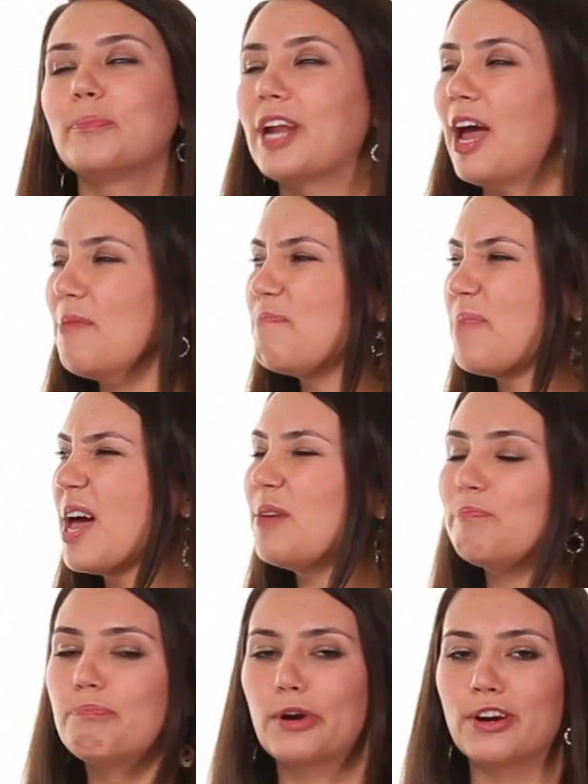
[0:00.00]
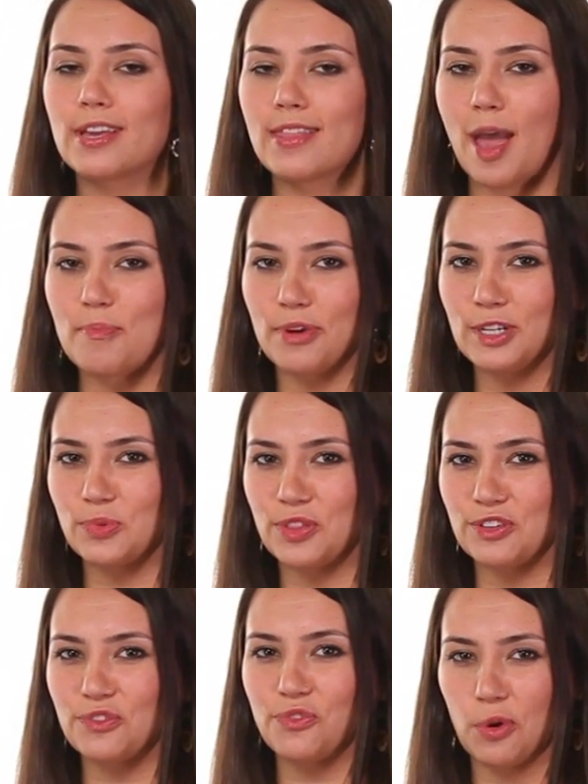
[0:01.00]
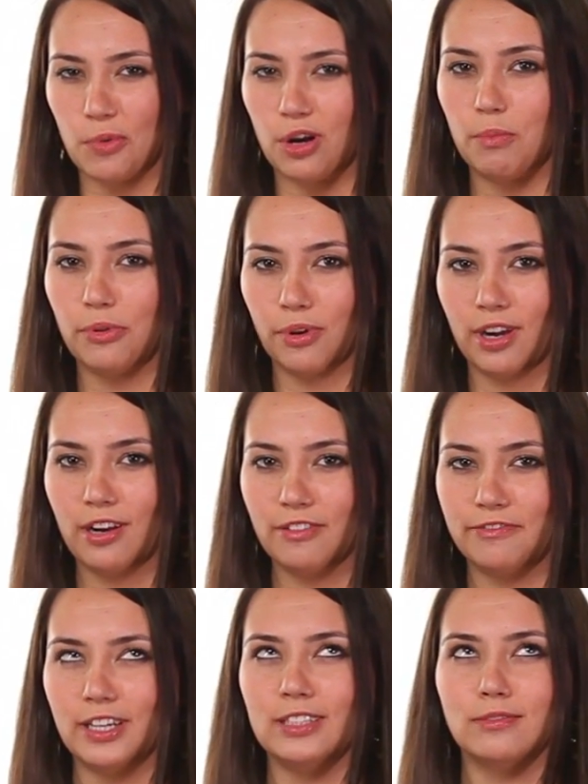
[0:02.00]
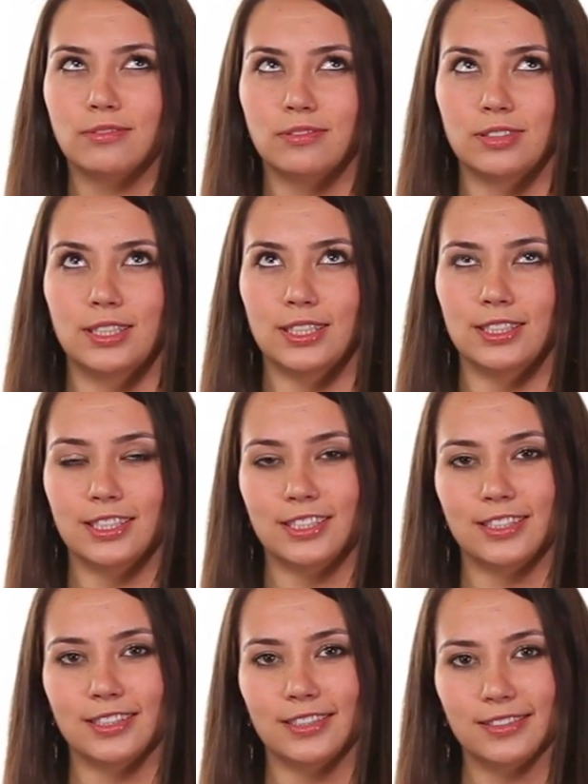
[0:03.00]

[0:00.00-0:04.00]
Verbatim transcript: But I bet burning that bridge with his former employer felt really good.